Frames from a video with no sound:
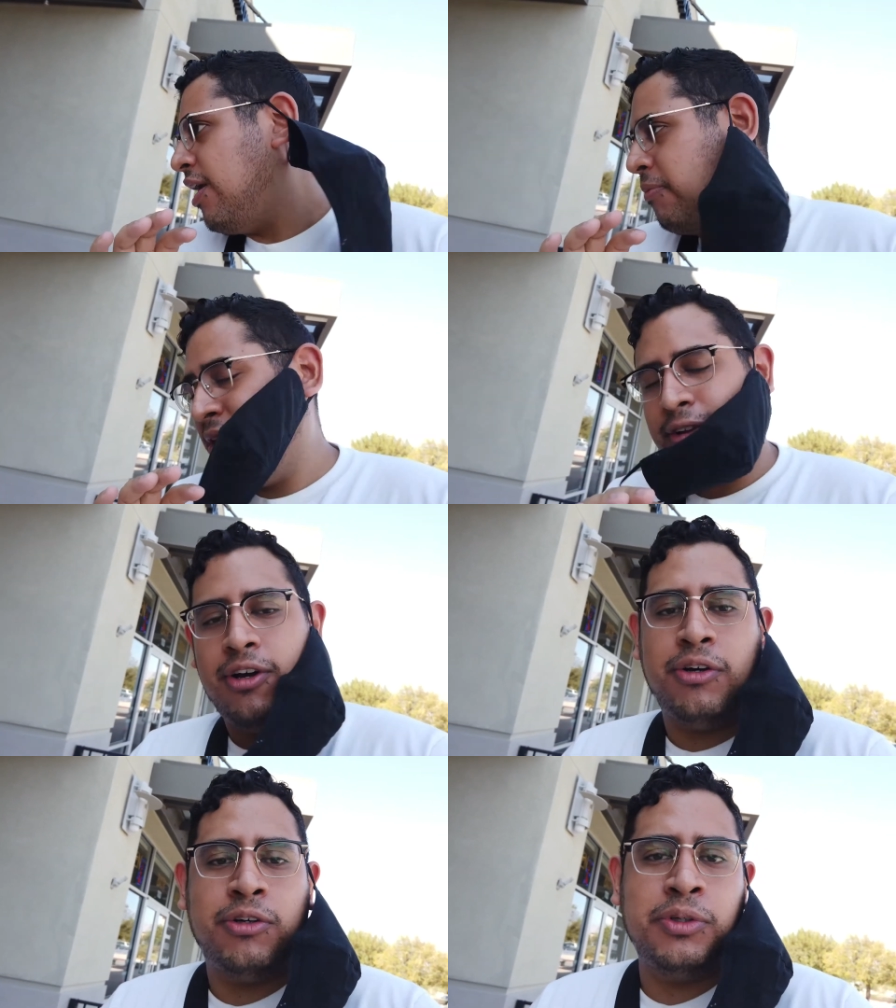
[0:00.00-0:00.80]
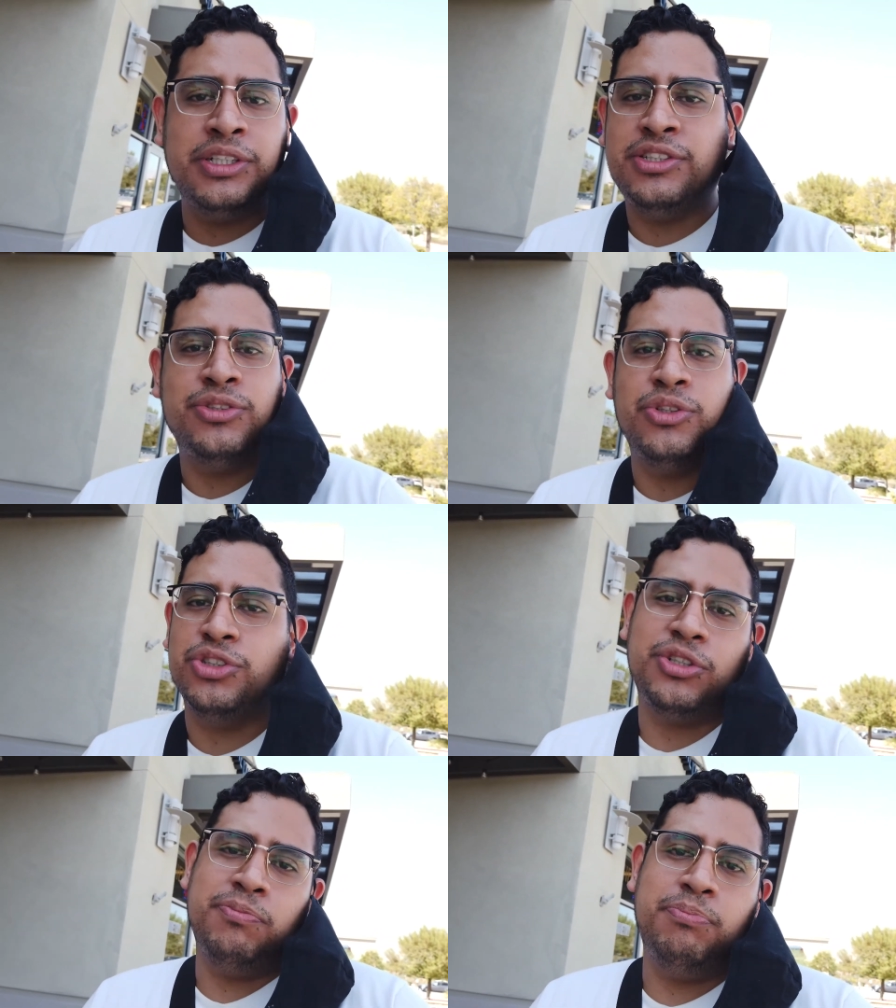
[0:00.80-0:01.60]
I mean, always
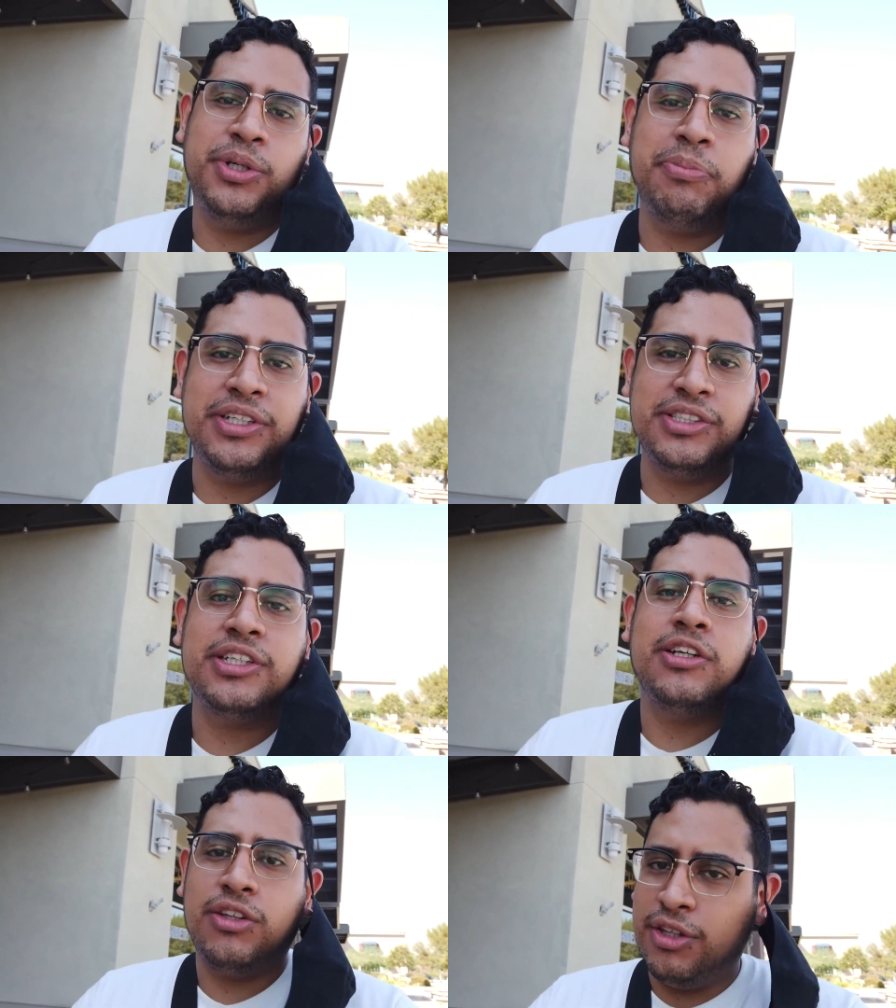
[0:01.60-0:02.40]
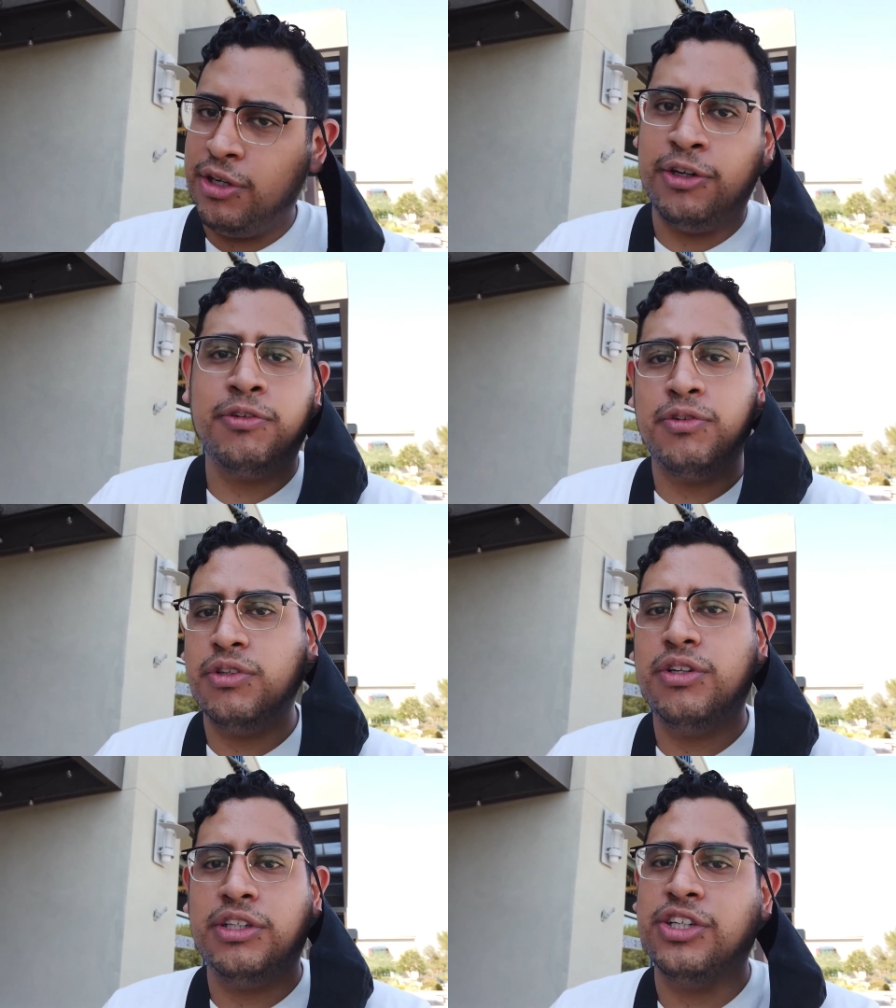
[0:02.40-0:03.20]
noodles are pretty basic.
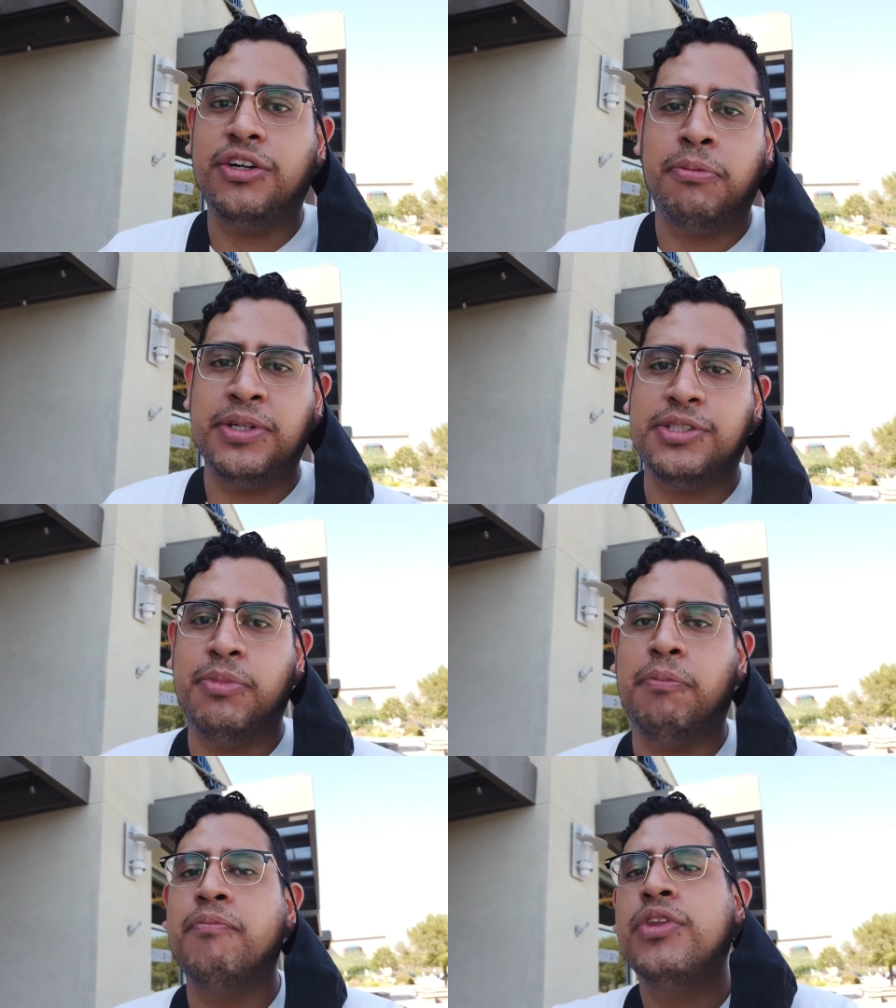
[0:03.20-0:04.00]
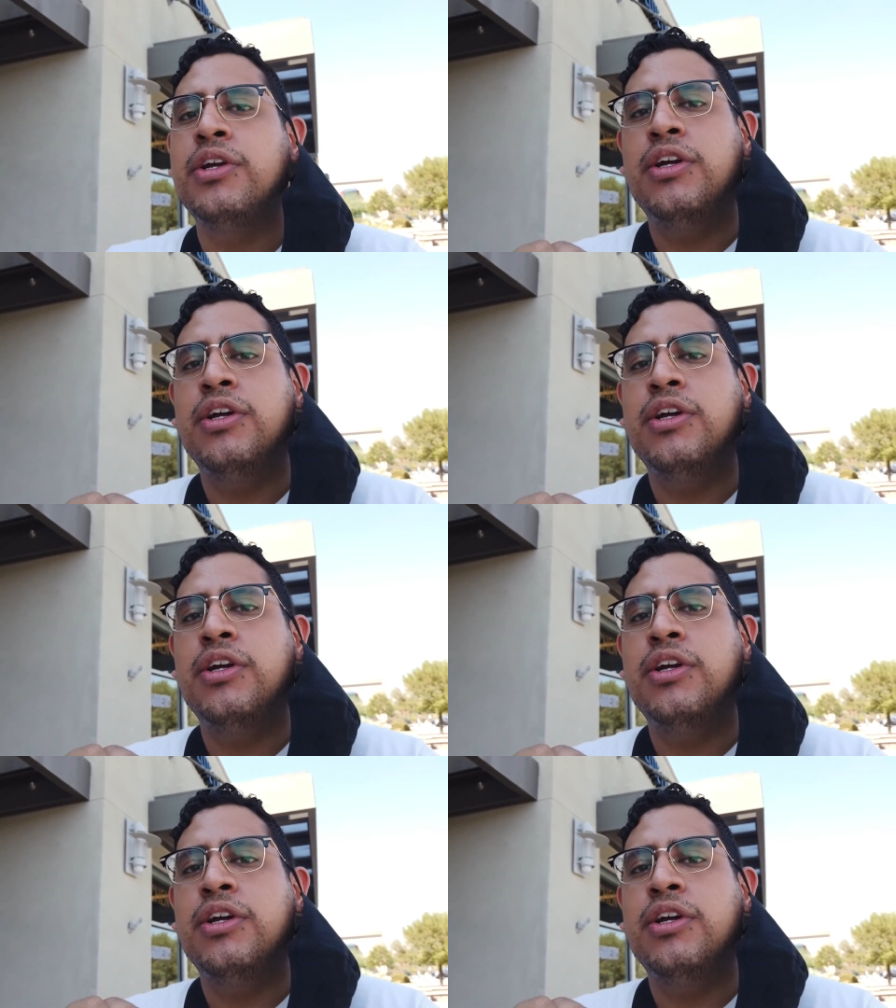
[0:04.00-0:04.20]
It's hard to mess them up.